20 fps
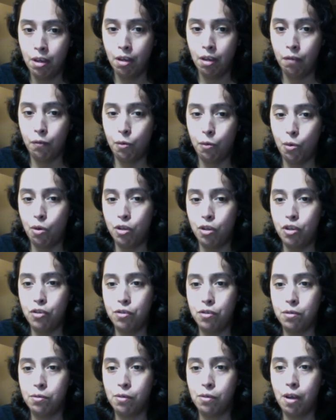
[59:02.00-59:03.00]
for all your
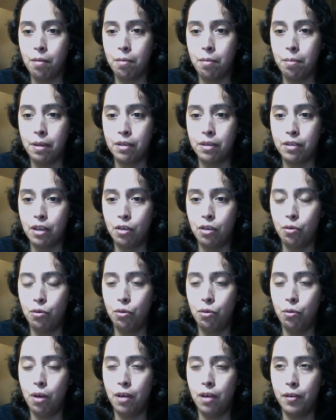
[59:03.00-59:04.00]
subscriber picks that you
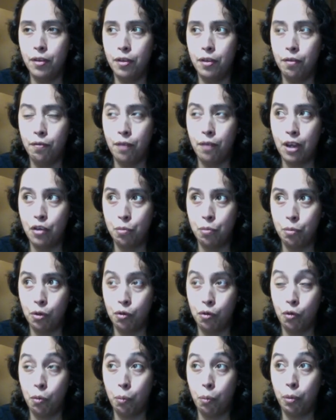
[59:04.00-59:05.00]
do on the Facebook
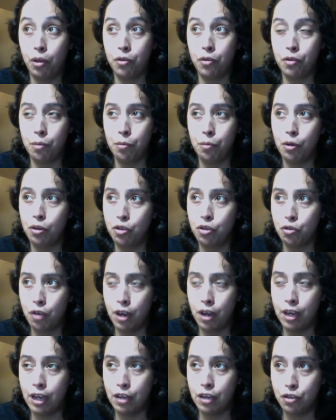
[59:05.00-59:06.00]
group. Plus, I'm going to try
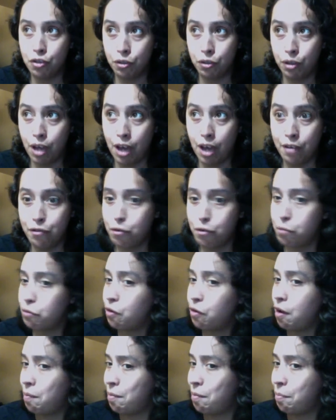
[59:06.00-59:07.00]
and get July
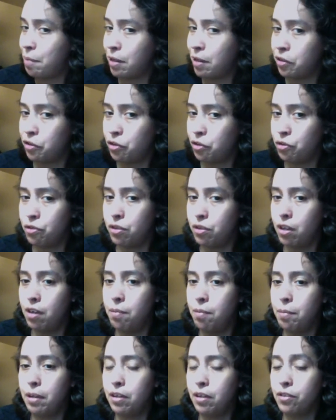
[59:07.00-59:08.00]
subscriber pictures done
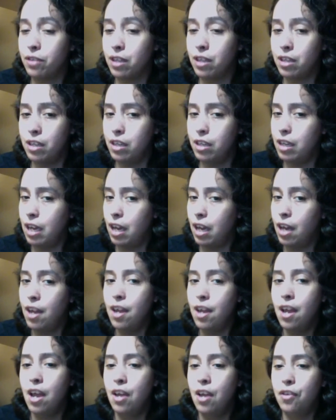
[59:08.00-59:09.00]
because I didn't get
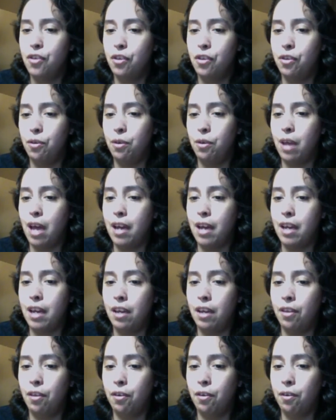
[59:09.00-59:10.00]
to do that
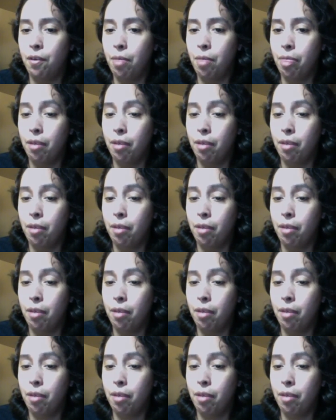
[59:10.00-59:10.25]
either.